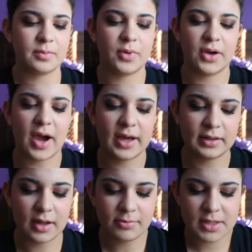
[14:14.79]
But I
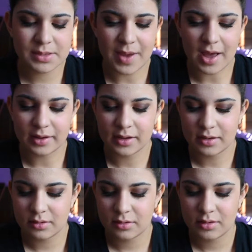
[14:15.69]
love this
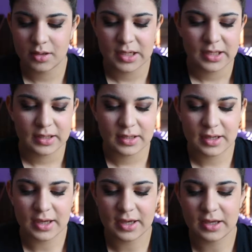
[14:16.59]
palette,
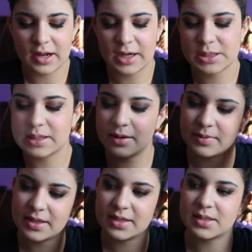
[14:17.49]
and I just
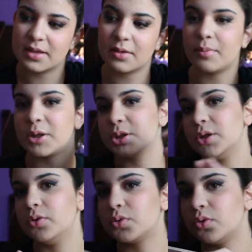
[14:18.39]
love it's like a bunch of
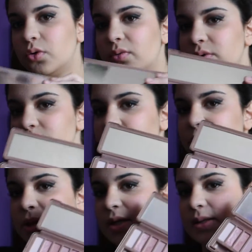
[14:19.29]
neutral rose
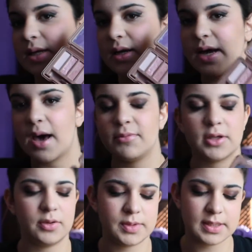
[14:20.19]
gold shades, and I
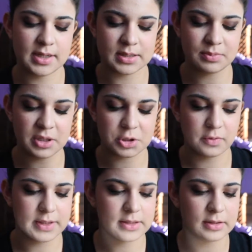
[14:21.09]
haven't used it as much
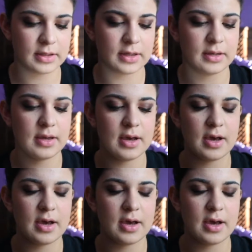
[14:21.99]
recently,